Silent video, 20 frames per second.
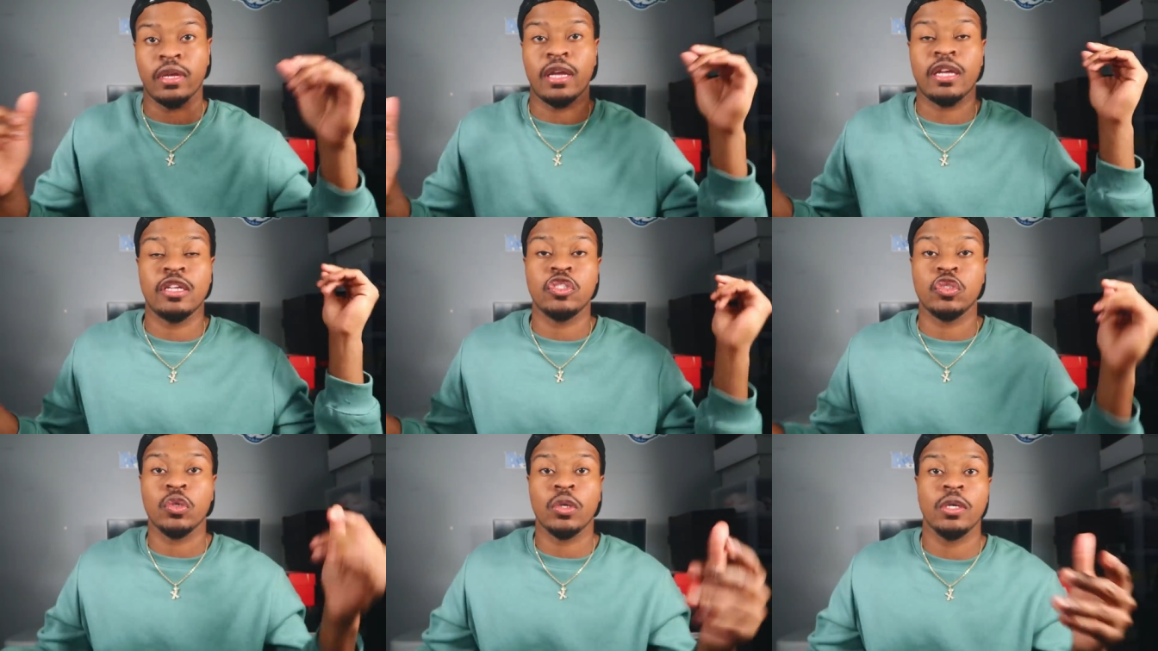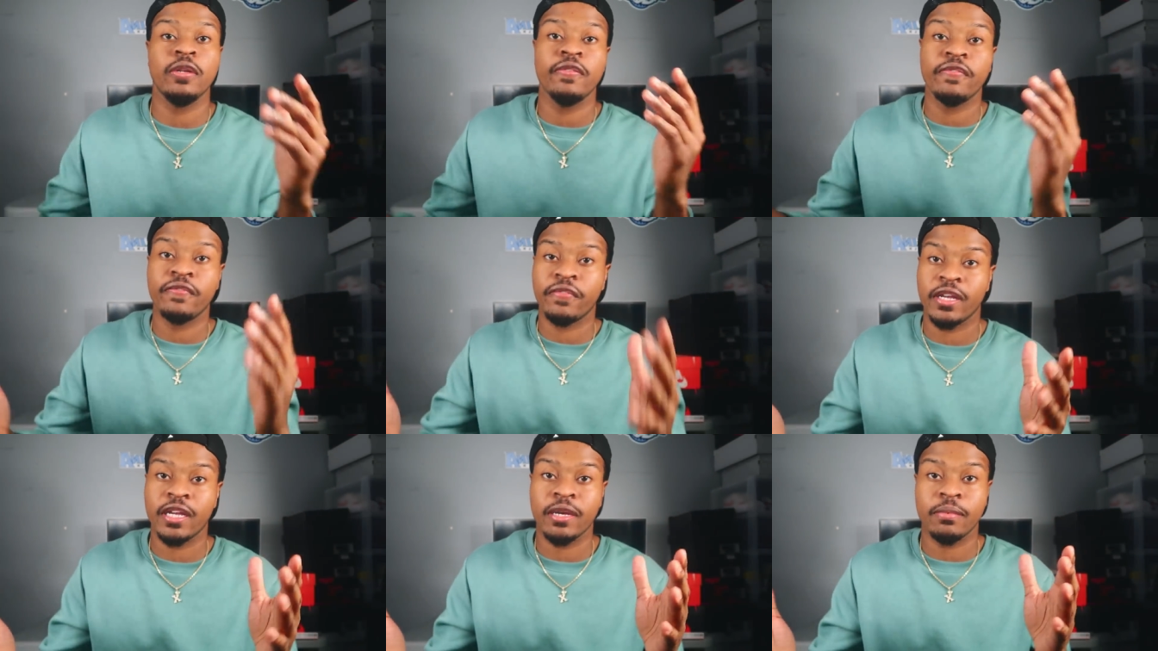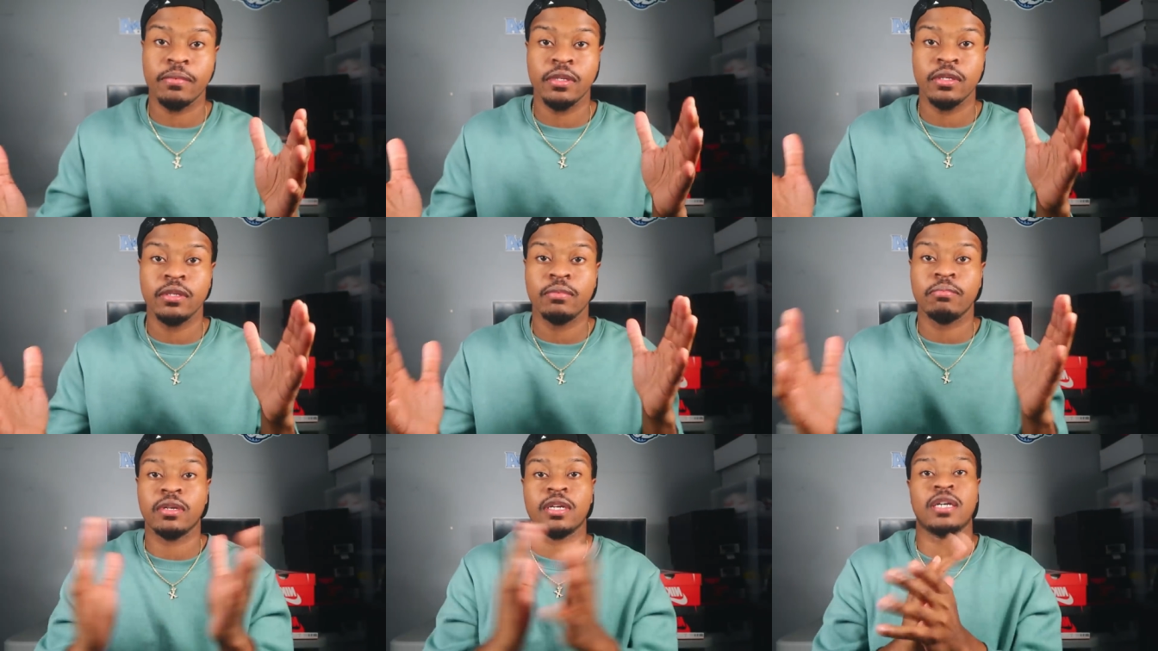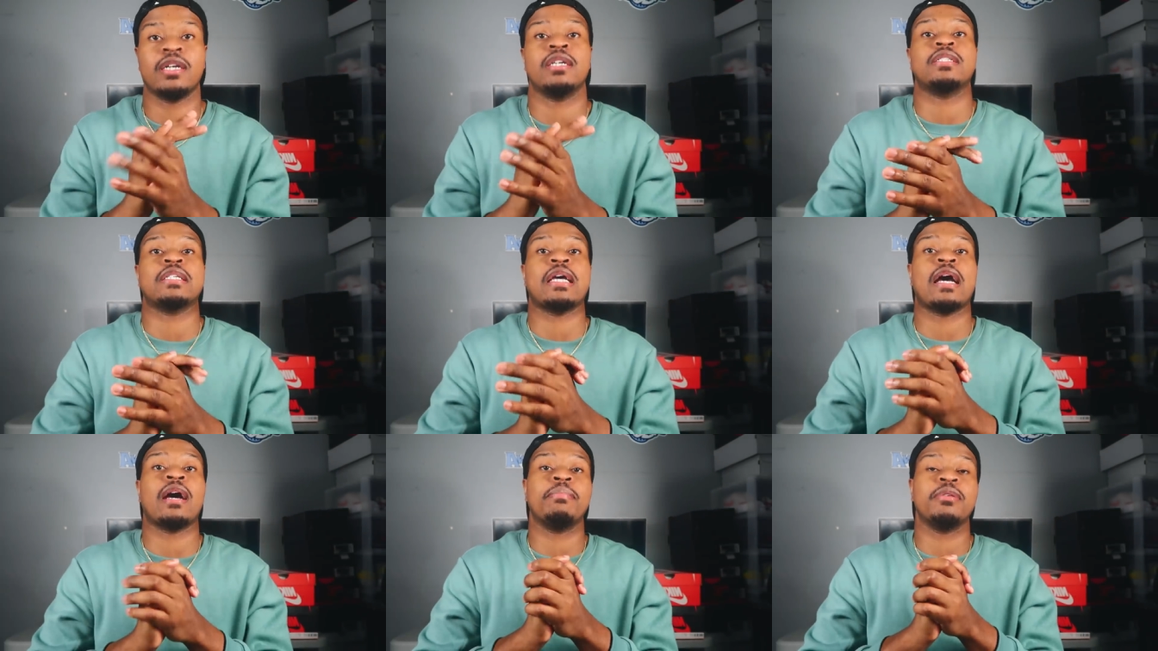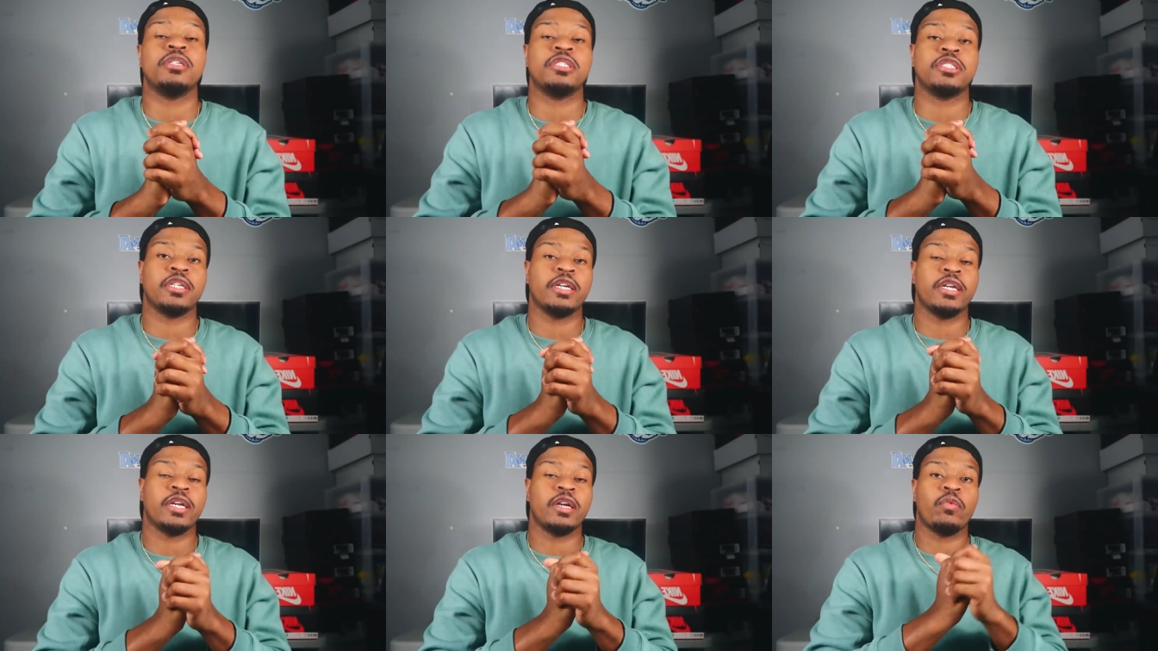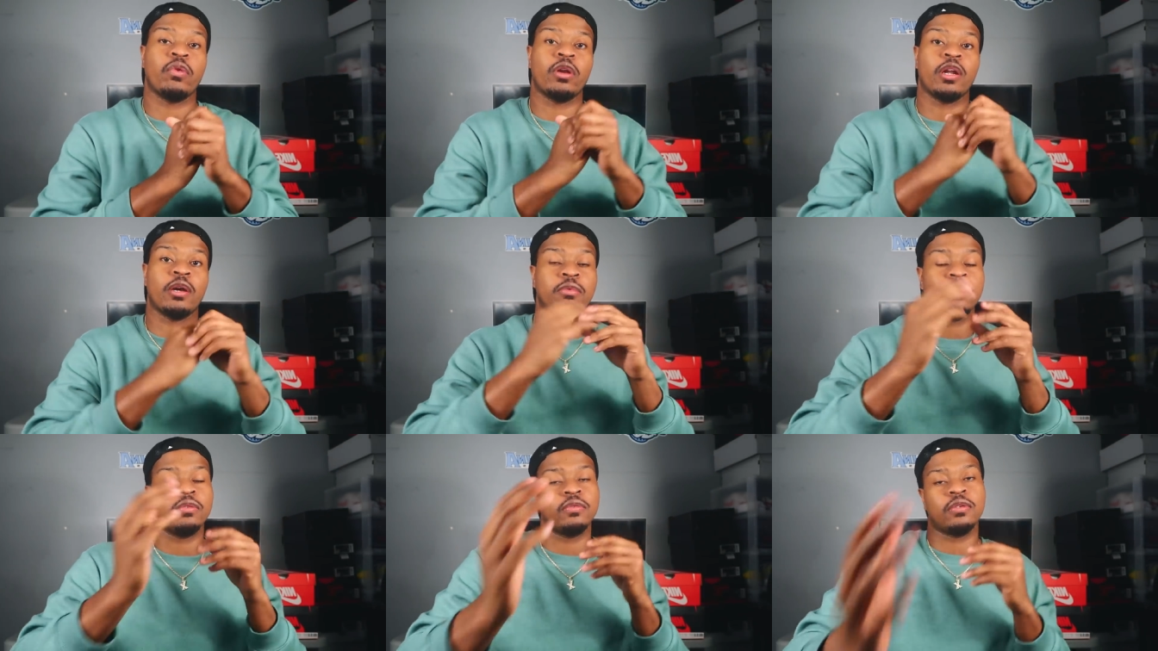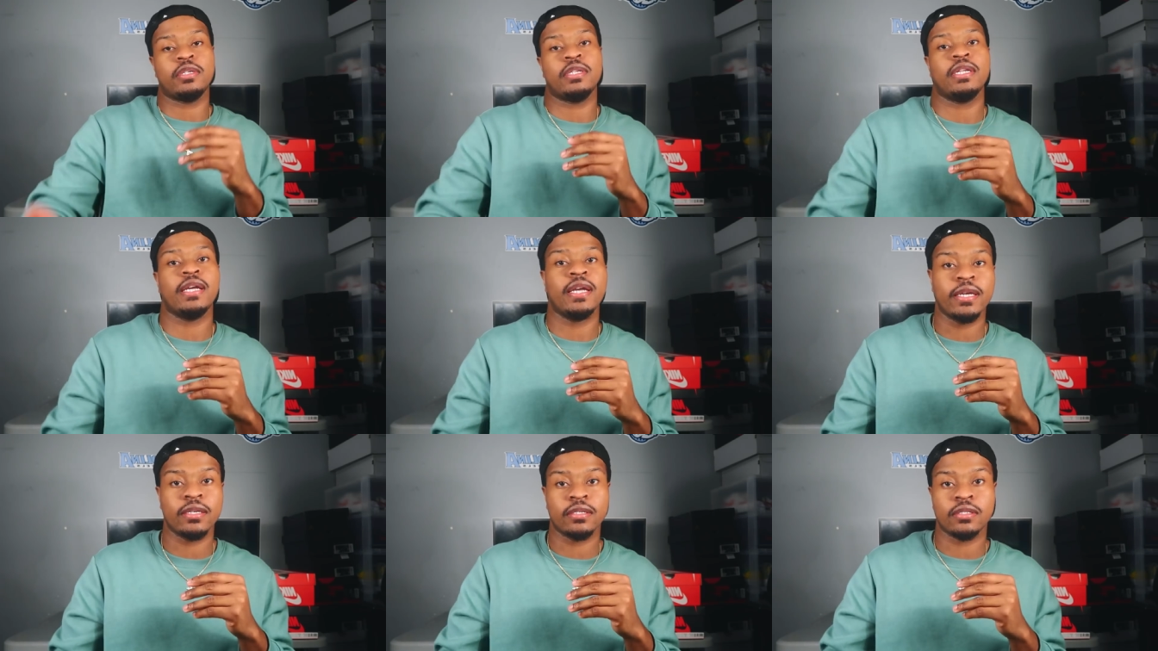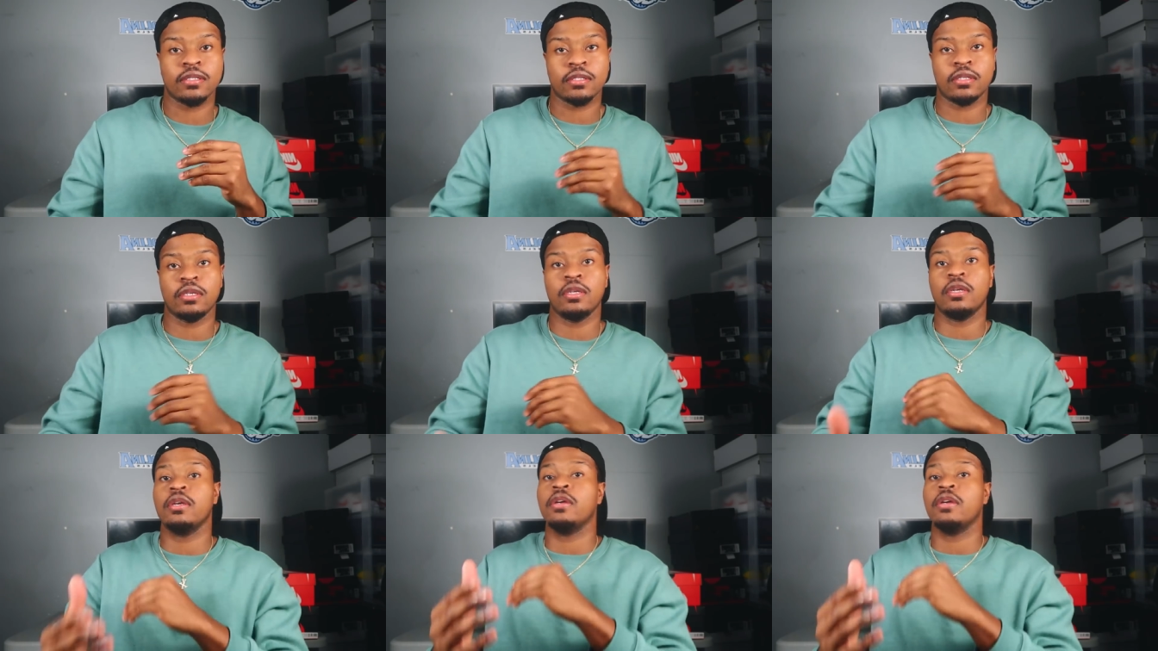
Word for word: and join the family, because I'll be sharing what I'm doing next,